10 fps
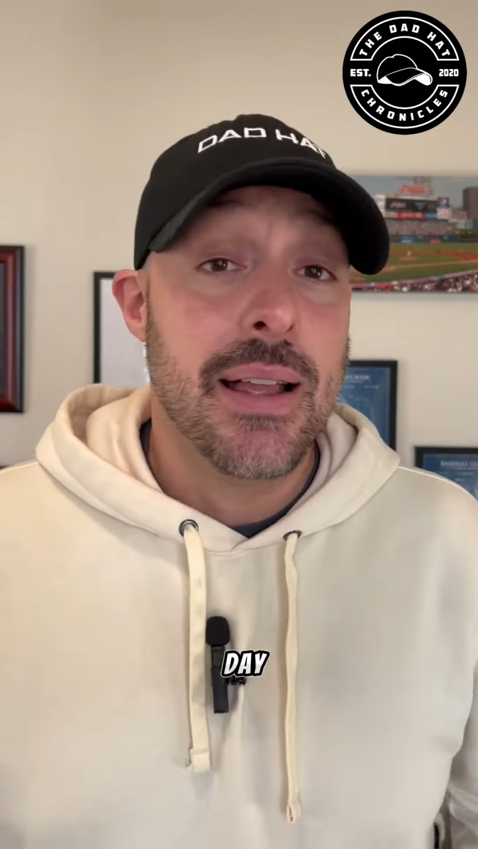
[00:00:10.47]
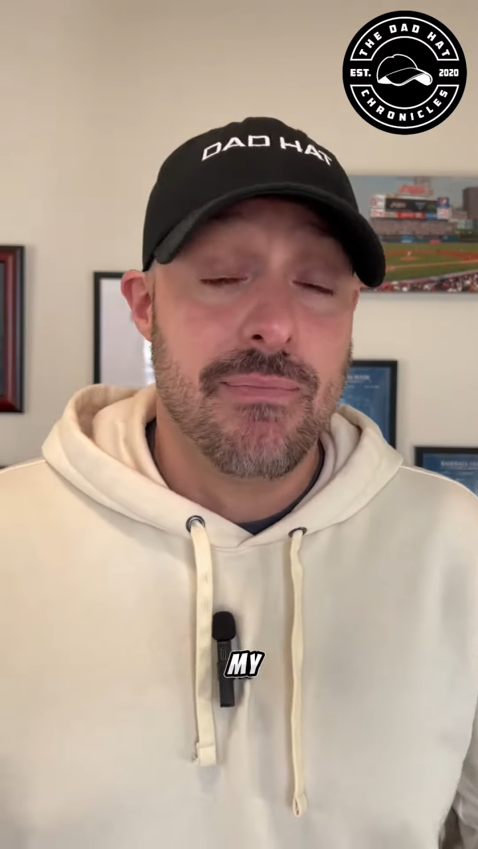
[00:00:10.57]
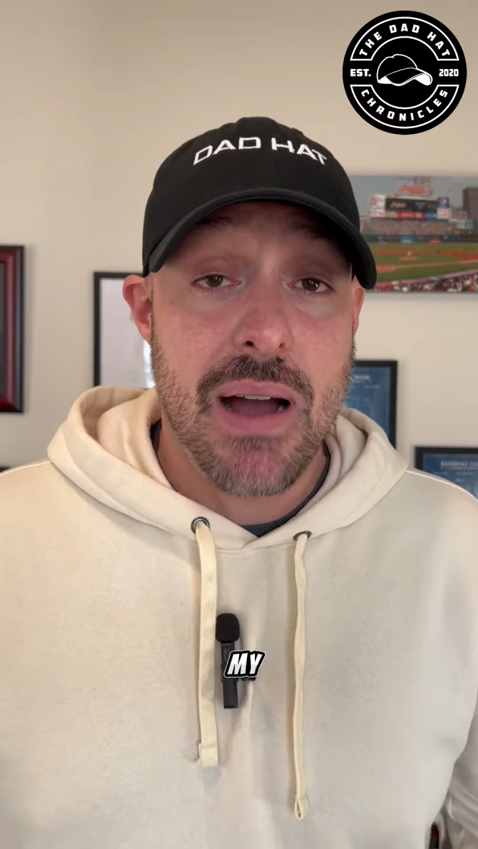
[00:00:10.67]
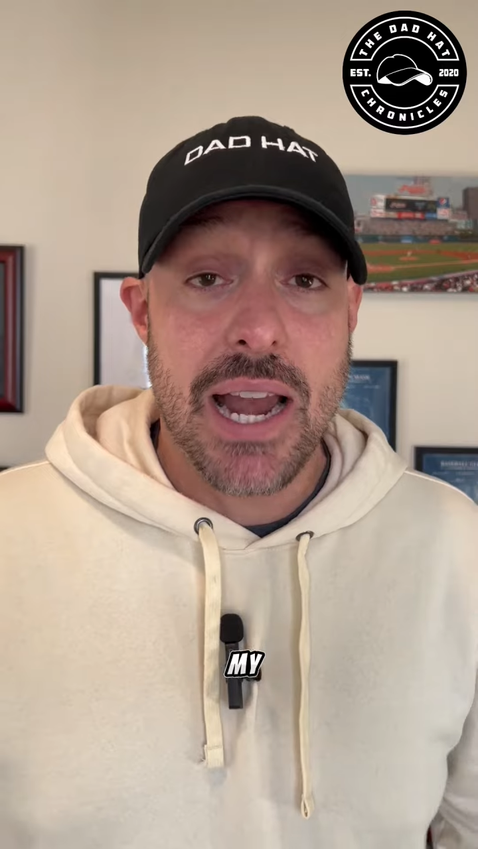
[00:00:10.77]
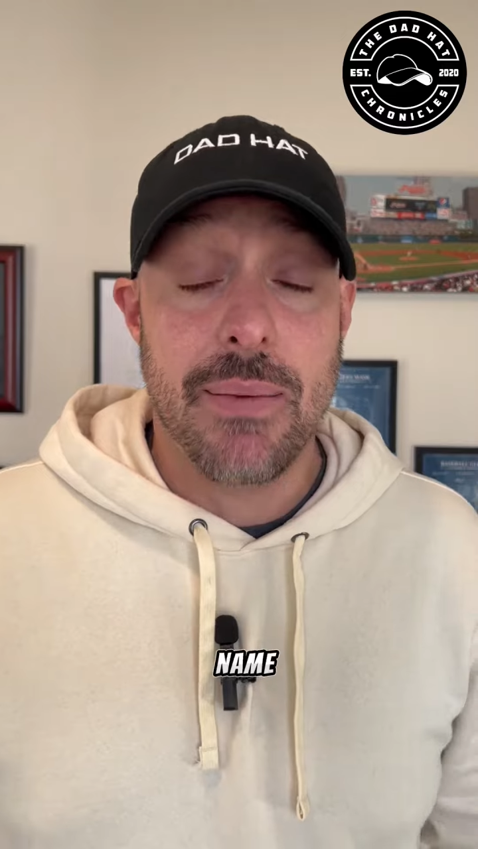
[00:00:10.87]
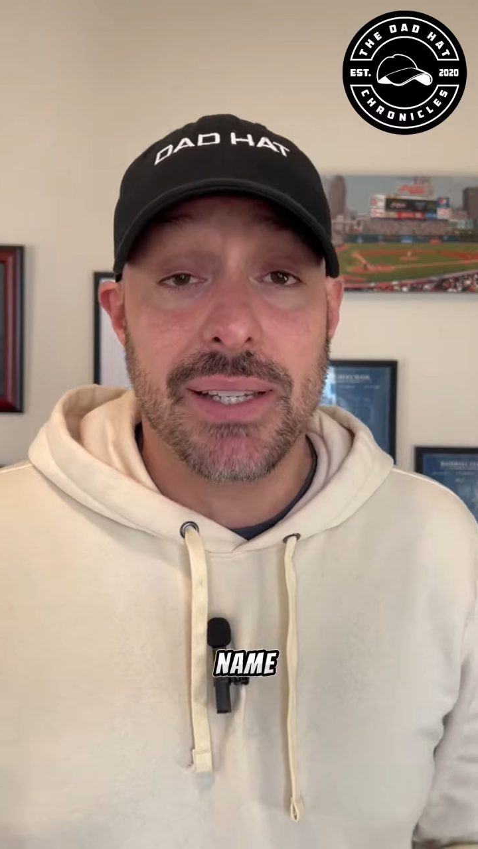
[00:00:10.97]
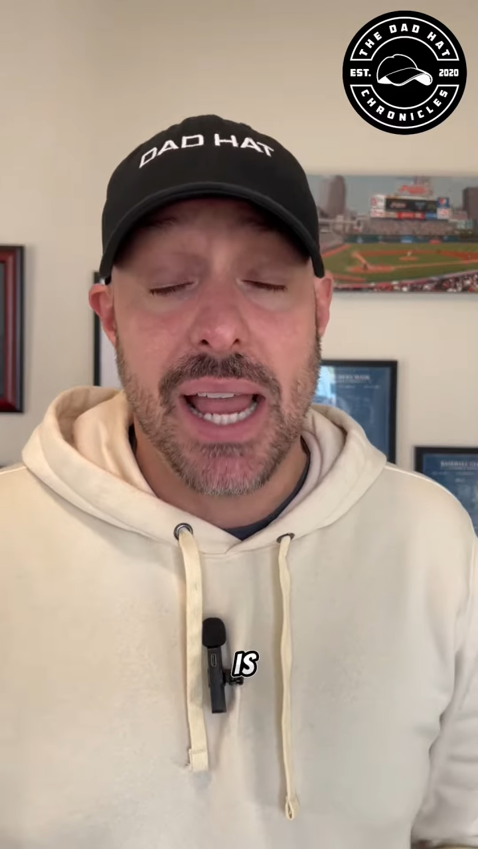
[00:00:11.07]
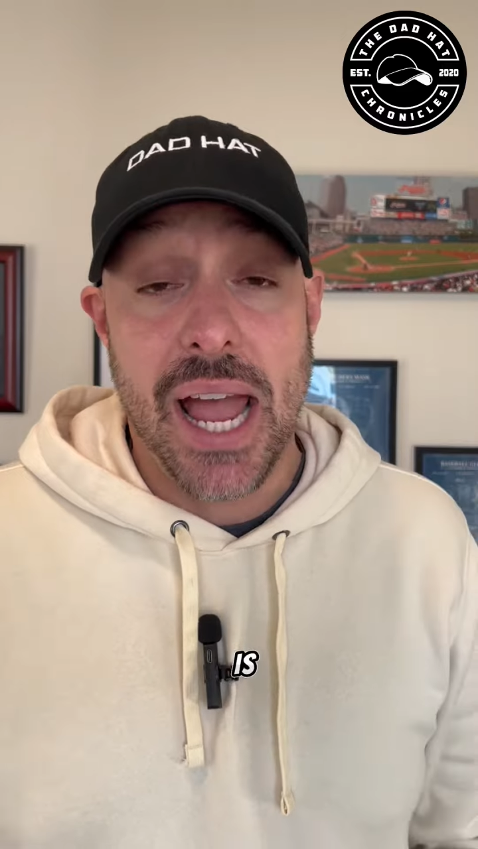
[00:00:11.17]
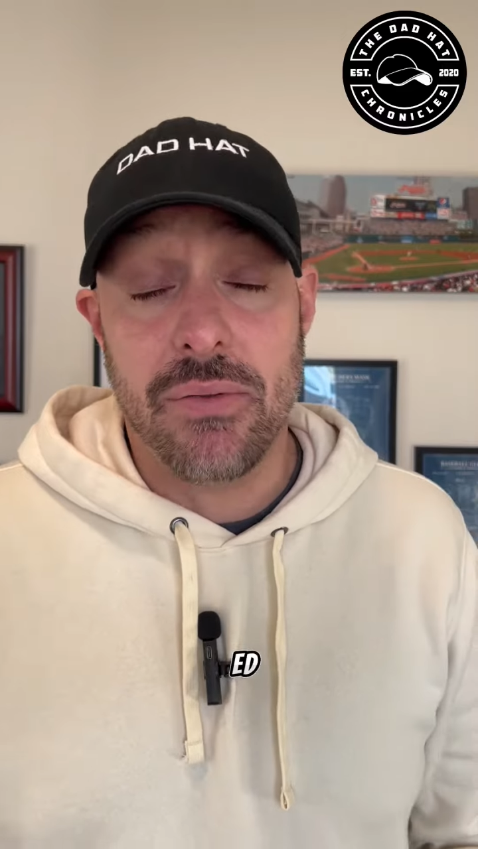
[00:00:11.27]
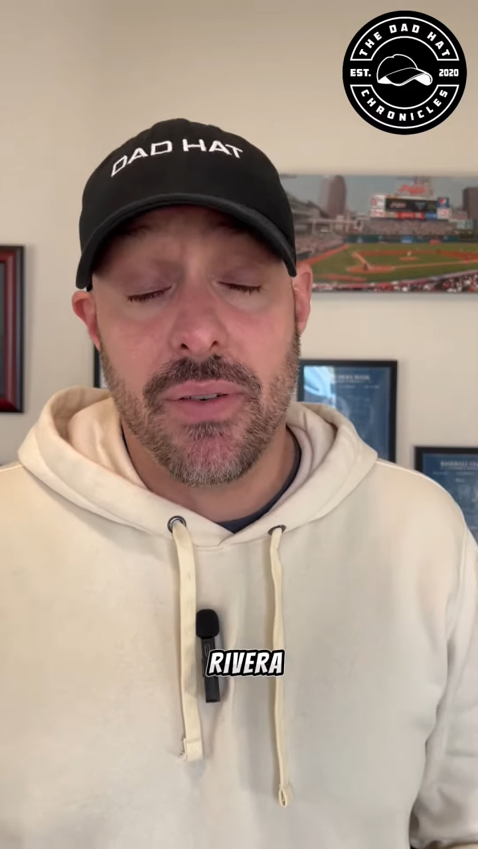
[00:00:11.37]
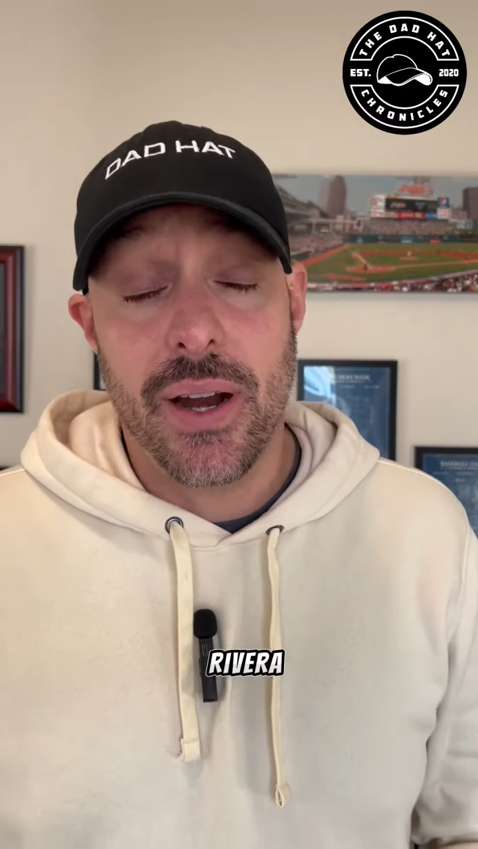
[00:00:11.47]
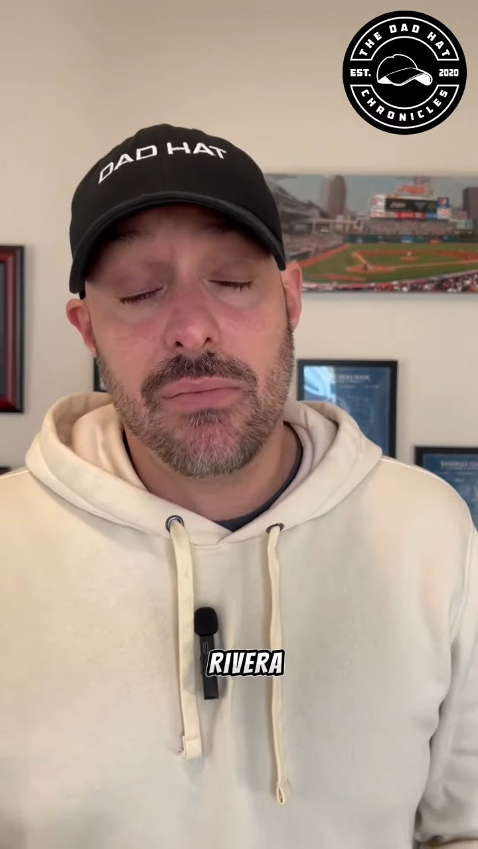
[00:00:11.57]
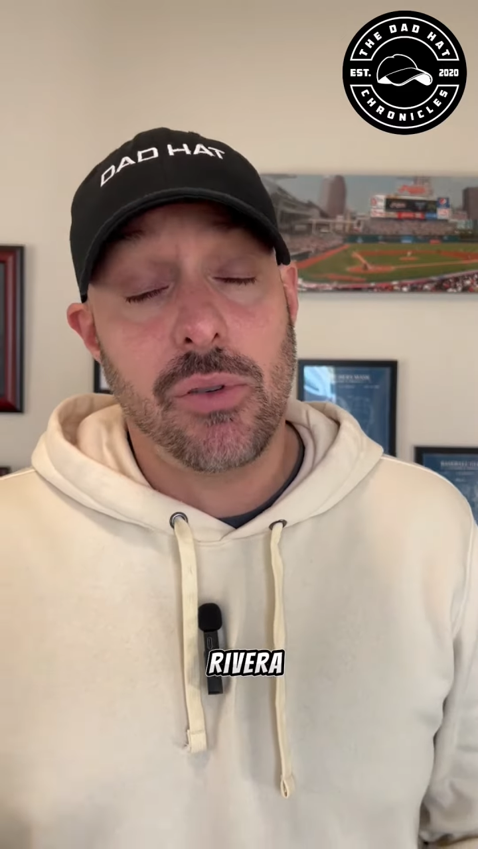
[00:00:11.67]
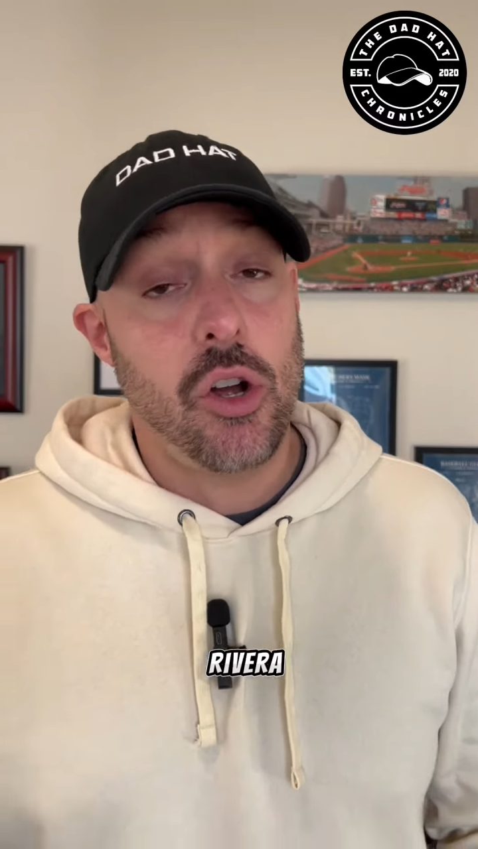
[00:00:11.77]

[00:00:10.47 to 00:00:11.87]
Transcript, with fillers: My name is Ed Rivera,